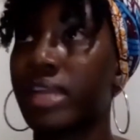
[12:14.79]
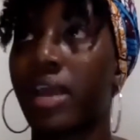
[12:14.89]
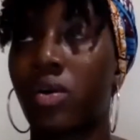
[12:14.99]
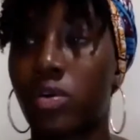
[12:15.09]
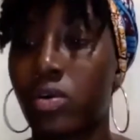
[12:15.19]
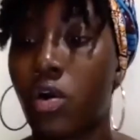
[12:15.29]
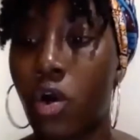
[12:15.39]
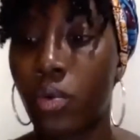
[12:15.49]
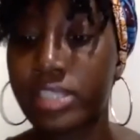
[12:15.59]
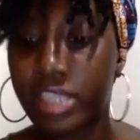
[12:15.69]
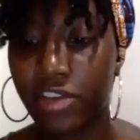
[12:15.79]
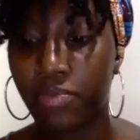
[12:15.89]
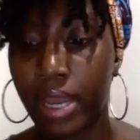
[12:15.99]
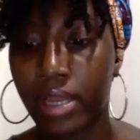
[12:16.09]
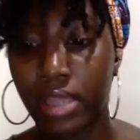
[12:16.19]
I always give
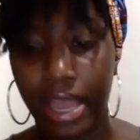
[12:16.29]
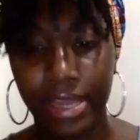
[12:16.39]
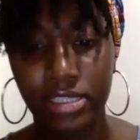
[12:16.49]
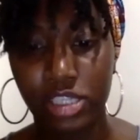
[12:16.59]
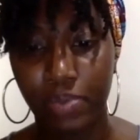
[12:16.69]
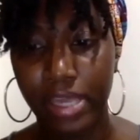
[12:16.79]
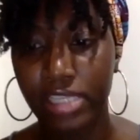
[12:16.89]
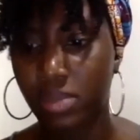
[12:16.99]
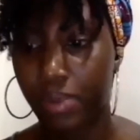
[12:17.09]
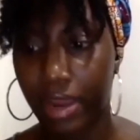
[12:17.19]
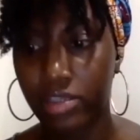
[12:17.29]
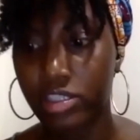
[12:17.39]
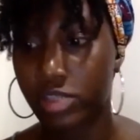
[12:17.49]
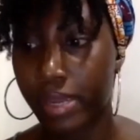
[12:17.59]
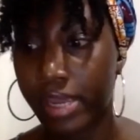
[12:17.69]
my clients a space, the parents a
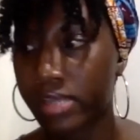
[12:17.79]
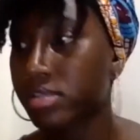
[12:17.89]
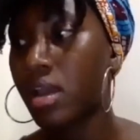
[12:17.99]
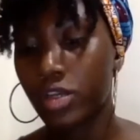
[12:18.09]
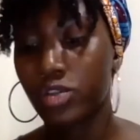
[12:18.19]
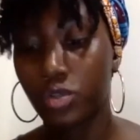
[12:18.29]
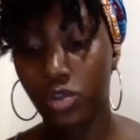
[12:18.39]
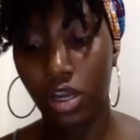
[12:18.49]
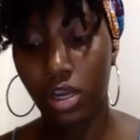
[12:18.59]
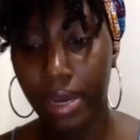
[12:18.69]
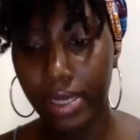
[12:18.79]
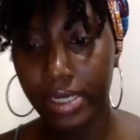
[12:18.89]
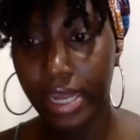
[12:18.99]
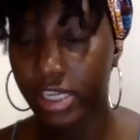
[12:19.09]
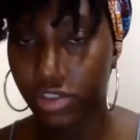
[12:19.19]
space to talk about it.
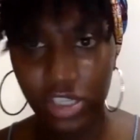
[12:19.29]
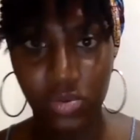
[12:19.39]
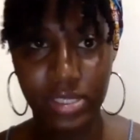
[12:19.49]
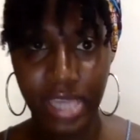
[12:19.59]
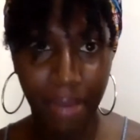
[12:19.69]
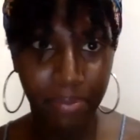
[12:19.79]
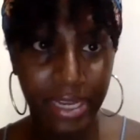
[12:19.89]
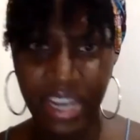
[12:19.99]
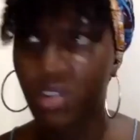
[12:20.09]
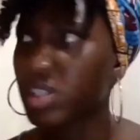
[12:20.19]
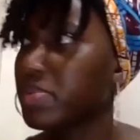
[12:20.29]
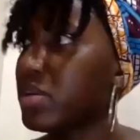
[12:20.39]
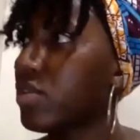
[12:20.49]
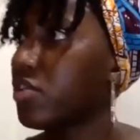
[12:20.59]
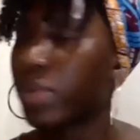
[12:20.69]
I address what's happening. I know it's been a
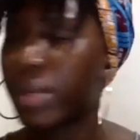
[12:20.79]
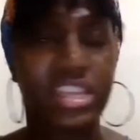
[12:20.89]
rough week.